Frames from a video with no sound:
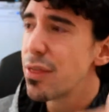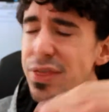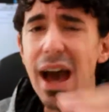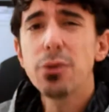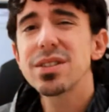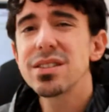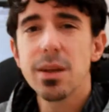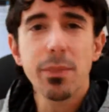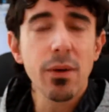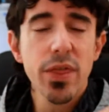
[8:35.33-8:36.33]
thousands
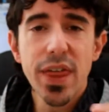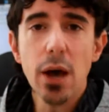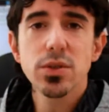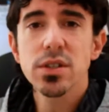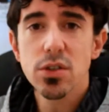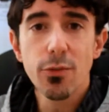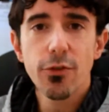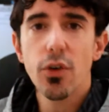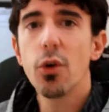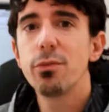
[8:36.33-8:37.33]
upon thousands
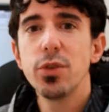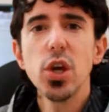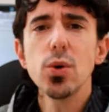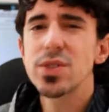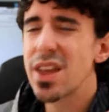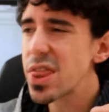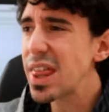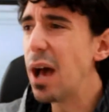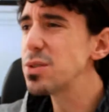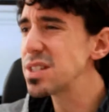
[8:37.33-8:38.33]
of views and
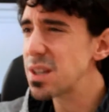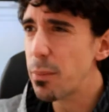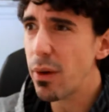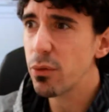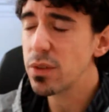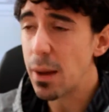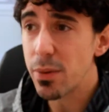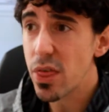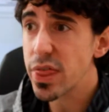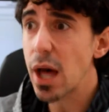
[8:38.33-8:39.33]
thousands
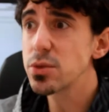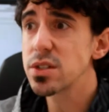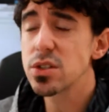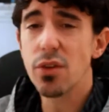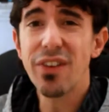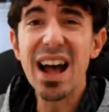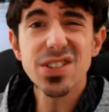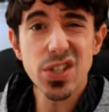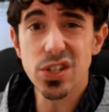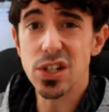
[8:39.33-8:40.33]
upon thousands of
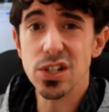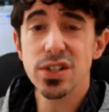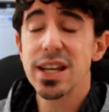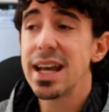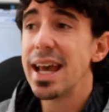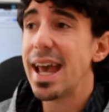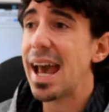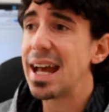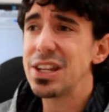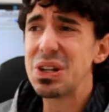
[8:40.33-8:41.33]
answers,
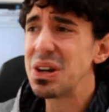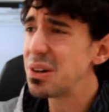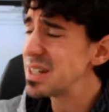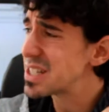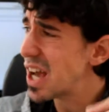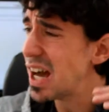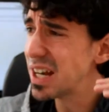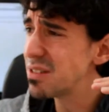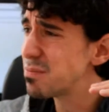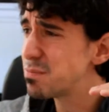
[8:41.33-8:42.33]
and a
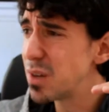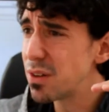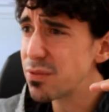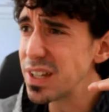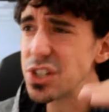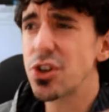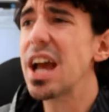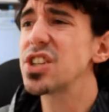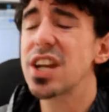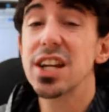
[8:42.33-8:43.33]
ton of
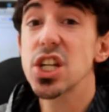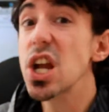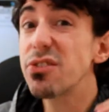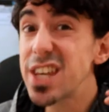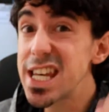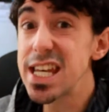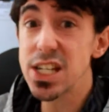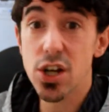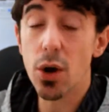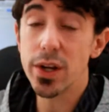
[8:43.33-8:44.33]
interaction and a ton of
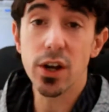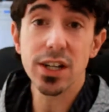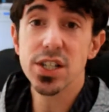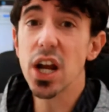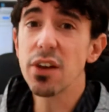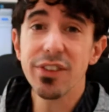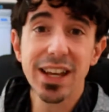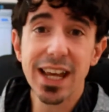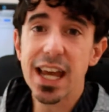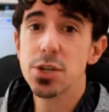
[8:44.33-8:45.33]
heat going on, a ton of
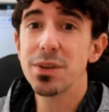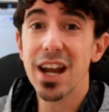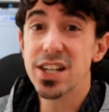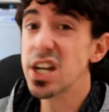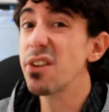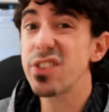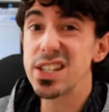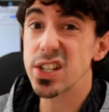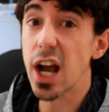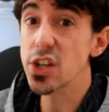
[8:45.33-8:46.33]
engagement and a ton of
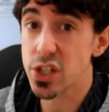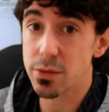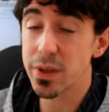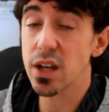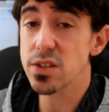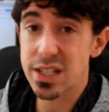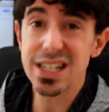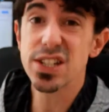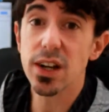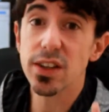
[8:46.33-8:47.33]
discussion, because
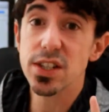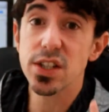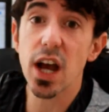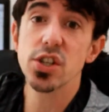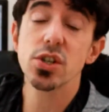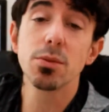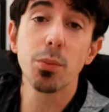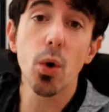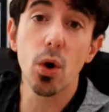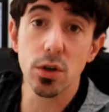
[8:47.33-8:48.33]
these are discussion
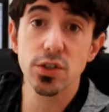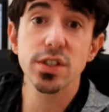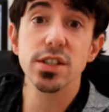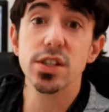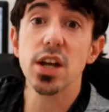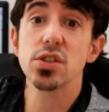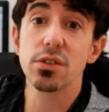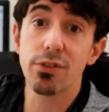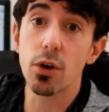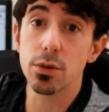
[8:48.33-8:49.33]
boards, discussion
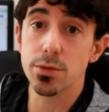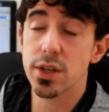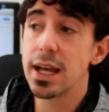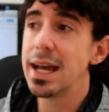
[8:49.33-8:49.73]
forums.